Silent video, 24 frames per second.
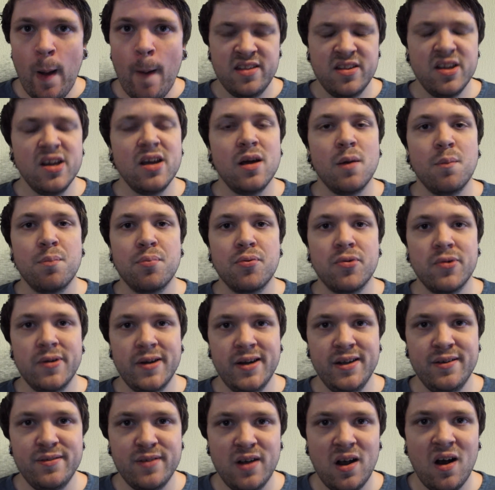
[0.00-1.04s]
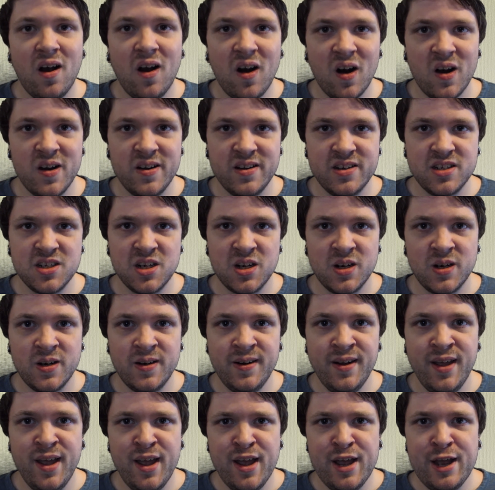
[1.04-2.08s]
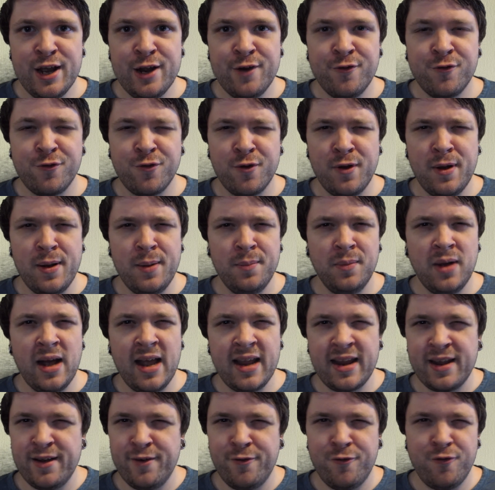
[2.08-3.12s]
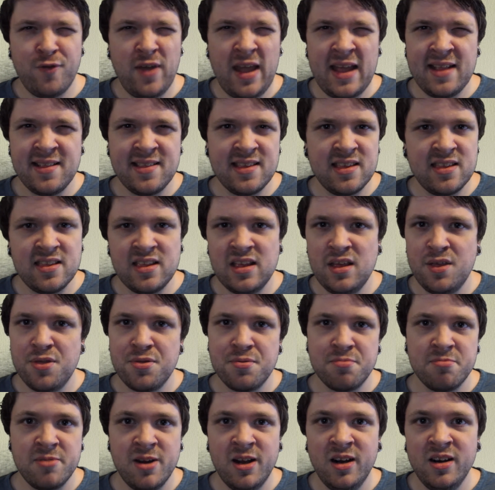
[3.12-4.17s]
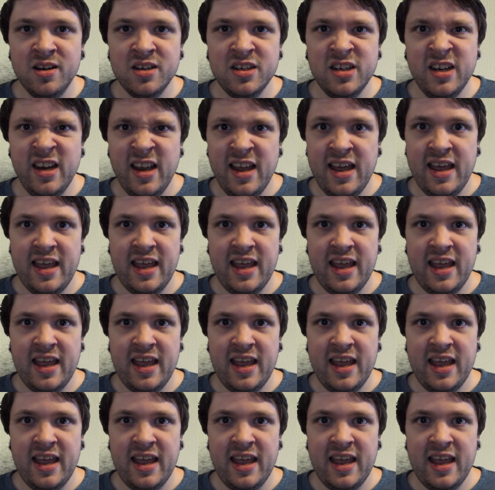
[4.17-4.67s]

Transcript: Took a pretty hard turn from like a fantasy thriller